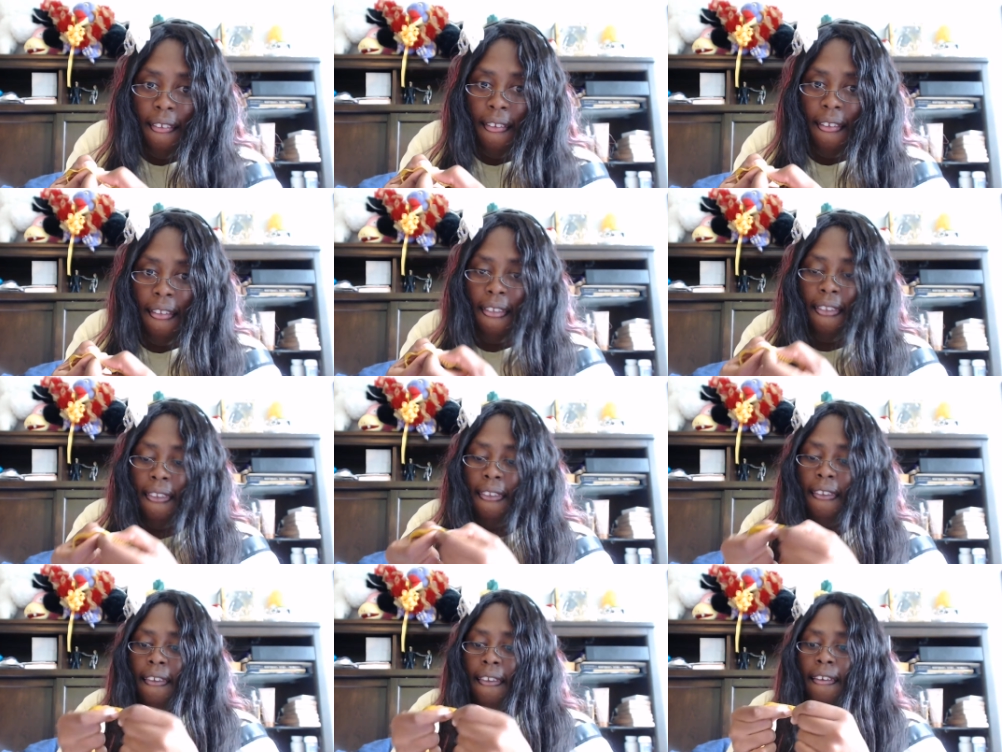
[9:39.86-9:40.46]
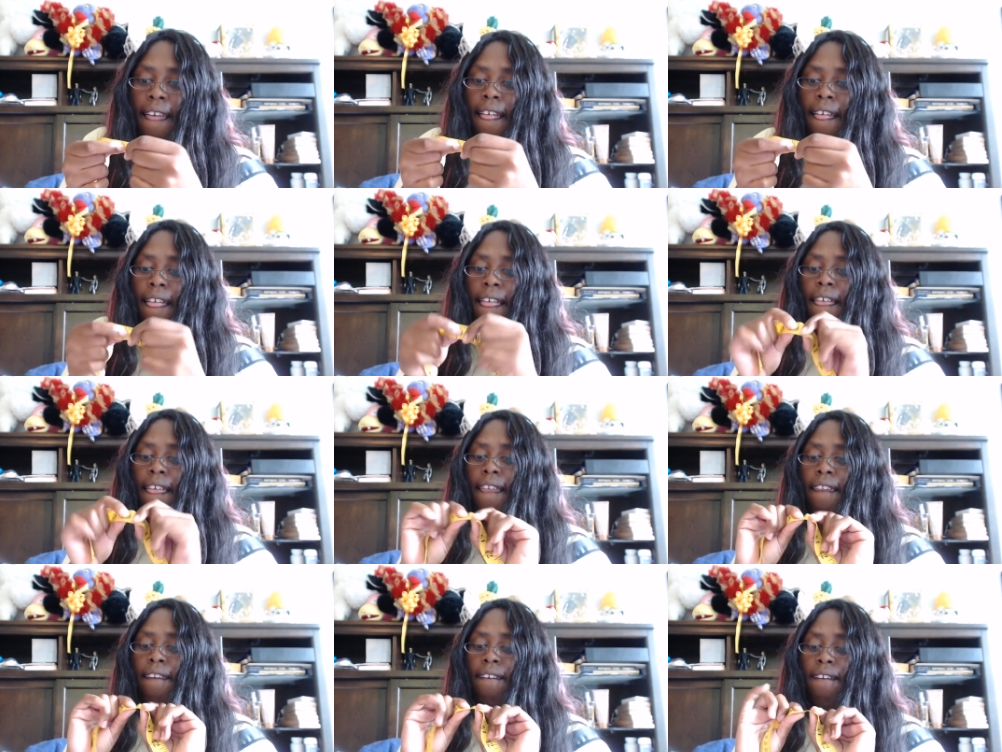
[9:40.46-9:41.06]

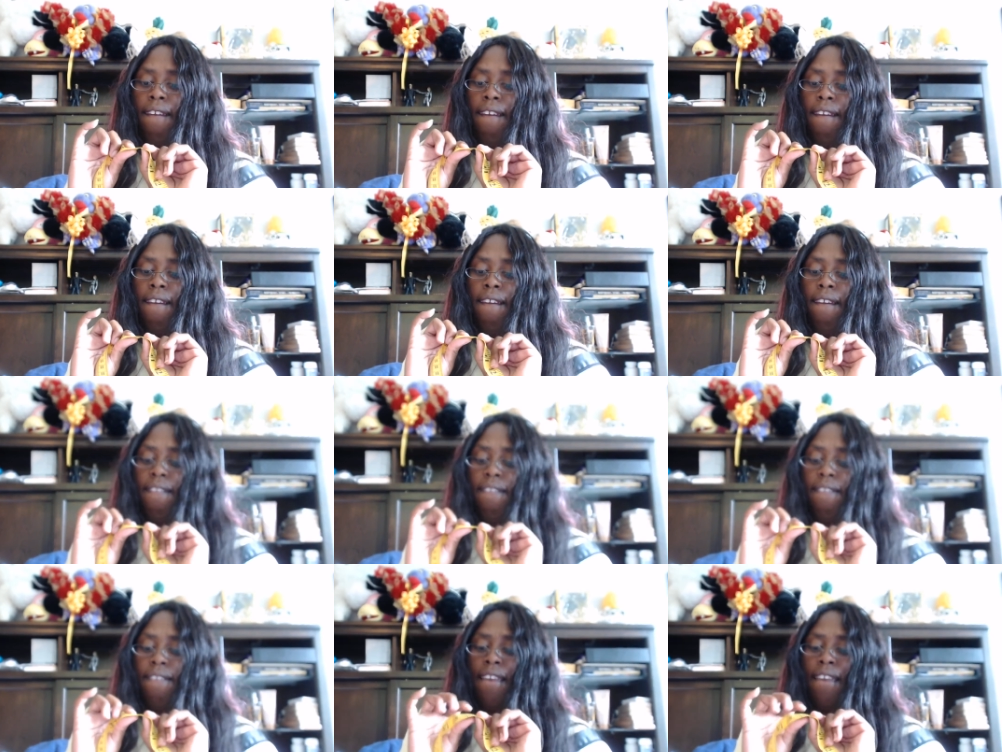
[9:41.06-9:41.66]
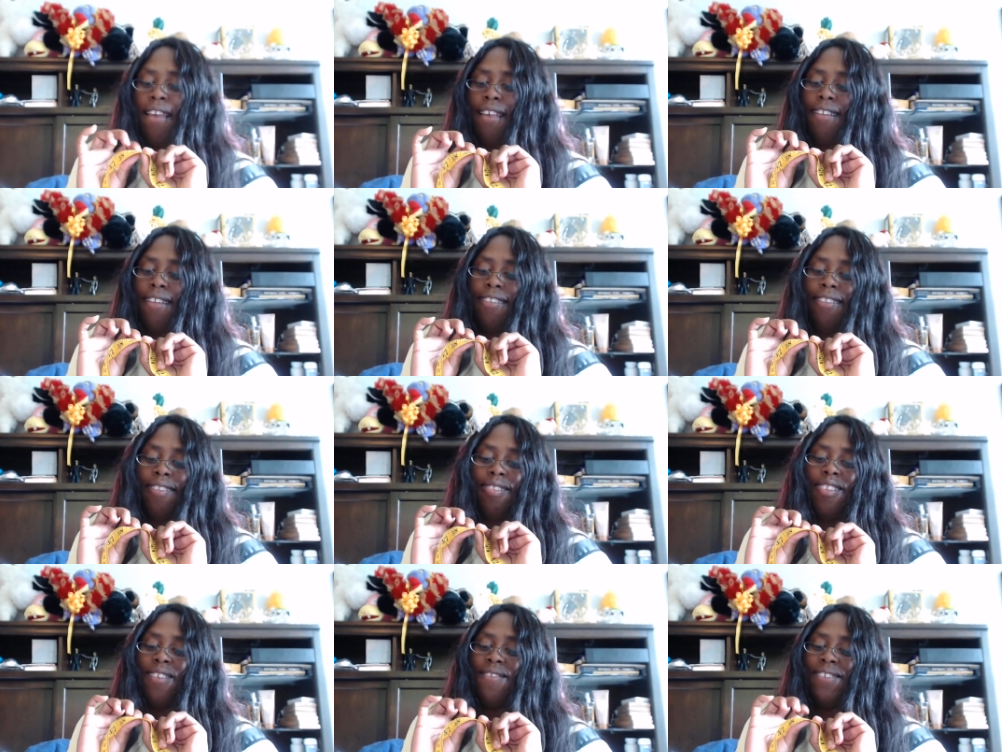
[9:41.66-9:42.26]
And yeah, it's
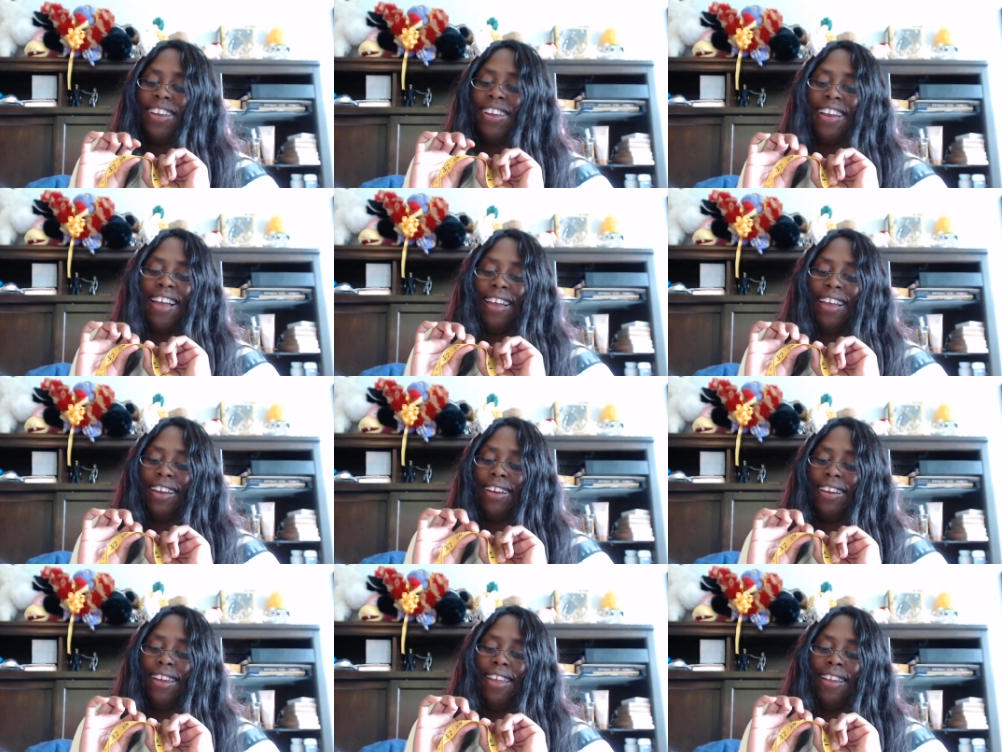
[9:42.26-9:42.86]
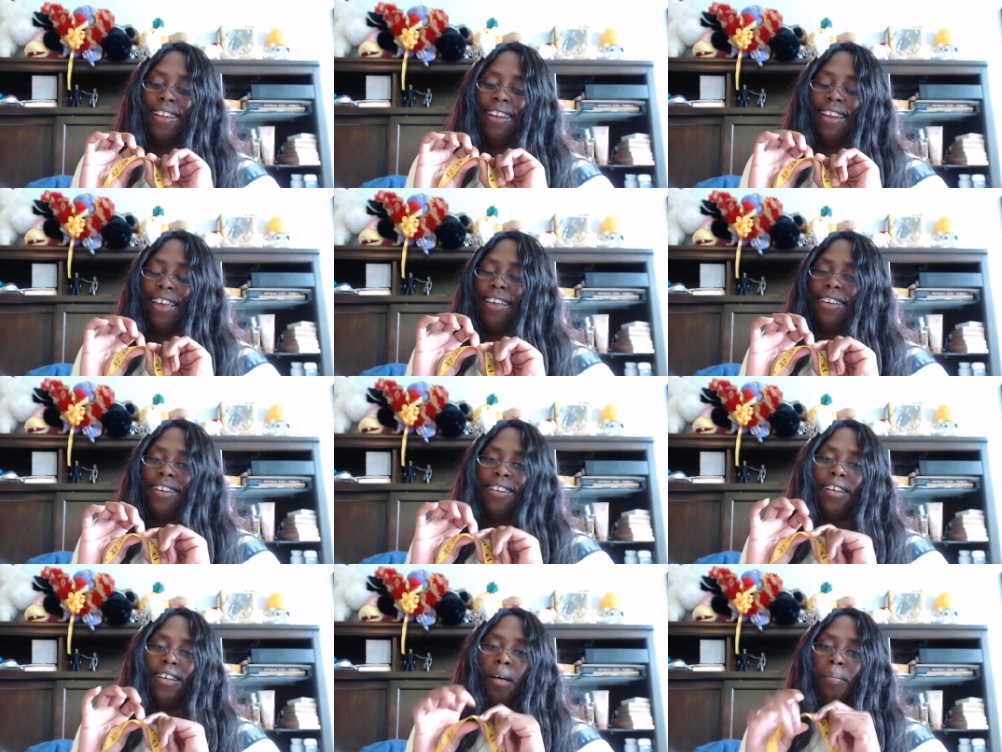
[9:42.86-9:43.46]
39 in like
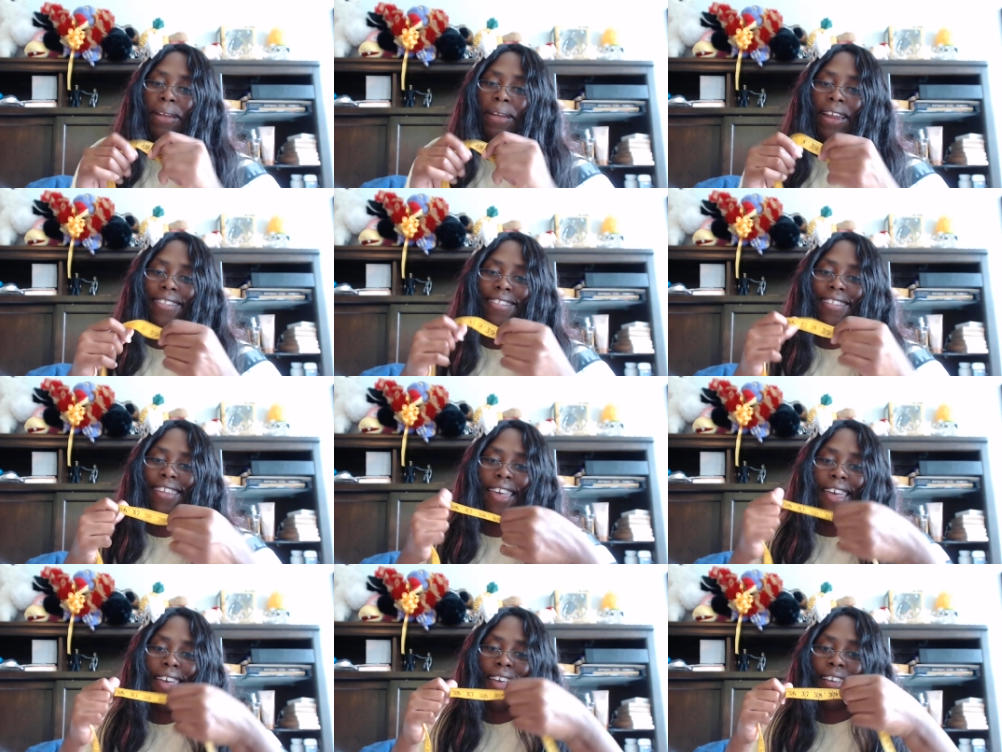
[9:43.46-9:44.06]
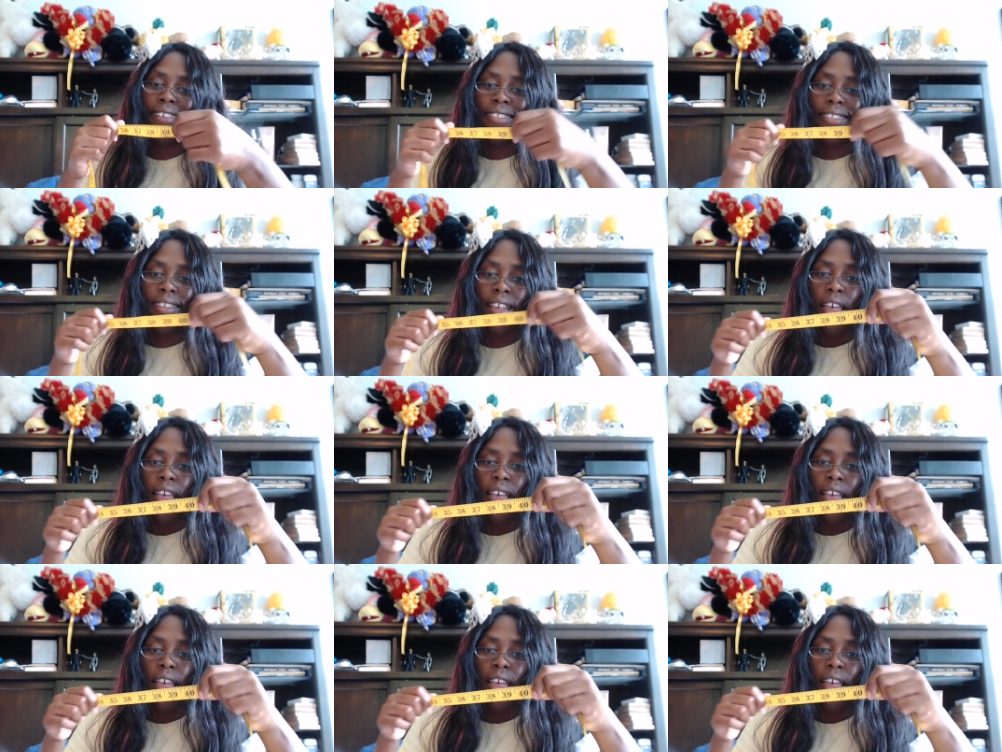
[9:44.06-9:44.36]
a couple of ticks.